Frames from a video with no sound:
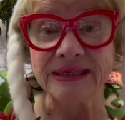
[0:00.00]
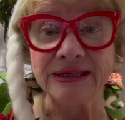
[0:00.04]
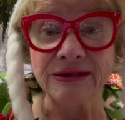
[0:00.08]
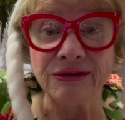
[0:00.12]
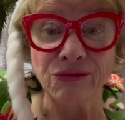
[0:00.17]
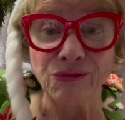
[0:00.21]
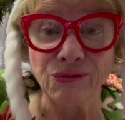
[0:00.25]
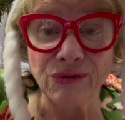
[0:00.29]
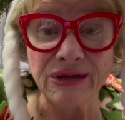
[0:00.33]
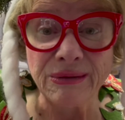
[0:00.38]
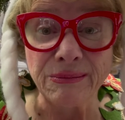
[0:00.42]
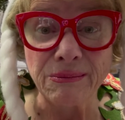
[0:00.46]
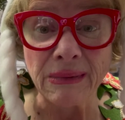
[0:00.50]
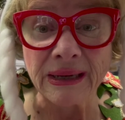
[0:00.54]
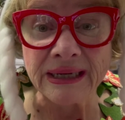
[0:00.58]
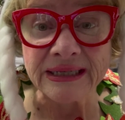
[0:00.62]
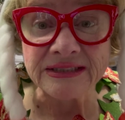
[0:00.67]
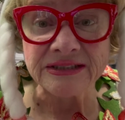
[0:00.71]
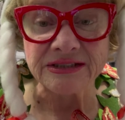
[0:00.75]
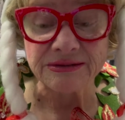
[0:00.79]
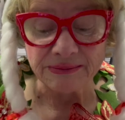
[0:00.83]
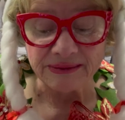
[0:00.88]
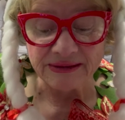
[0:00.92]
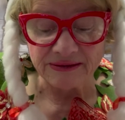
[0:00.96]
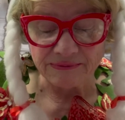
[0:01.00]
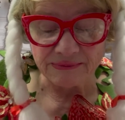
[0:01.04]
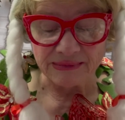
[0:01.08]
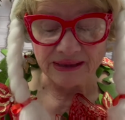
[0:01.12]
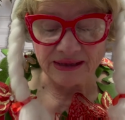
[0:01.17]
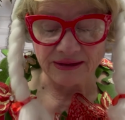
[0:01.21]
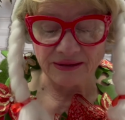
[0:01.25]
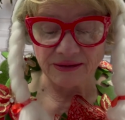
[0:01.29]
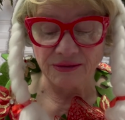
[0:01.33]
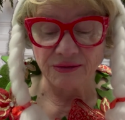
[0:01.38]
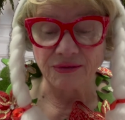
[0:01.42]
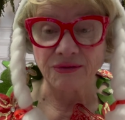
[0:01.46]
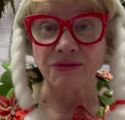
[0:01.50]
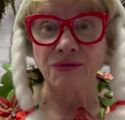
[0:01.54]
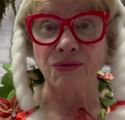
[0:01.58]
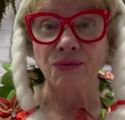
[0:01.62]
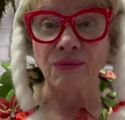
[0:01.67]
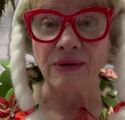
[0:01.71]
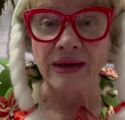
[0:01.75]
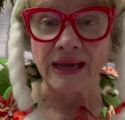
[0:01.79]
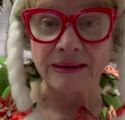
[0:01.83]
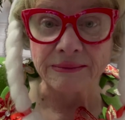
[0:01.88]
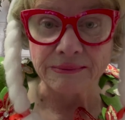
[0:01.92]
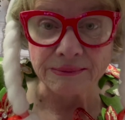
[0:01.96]
that reminds me of my
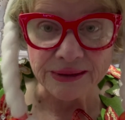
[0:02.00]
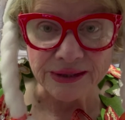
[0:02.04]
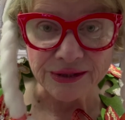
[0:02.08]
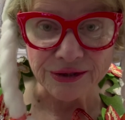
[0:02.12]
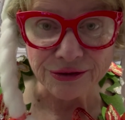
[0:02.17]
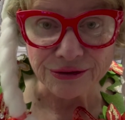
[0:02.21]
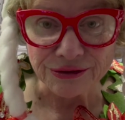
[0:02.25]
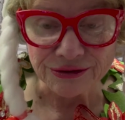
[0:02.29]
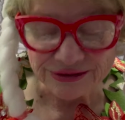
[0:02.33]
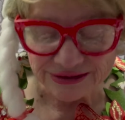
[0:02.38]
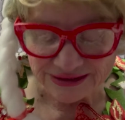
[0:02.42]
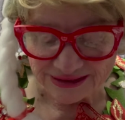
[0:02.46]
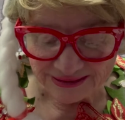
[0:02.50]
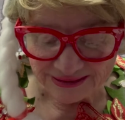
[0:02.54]
grandmother's.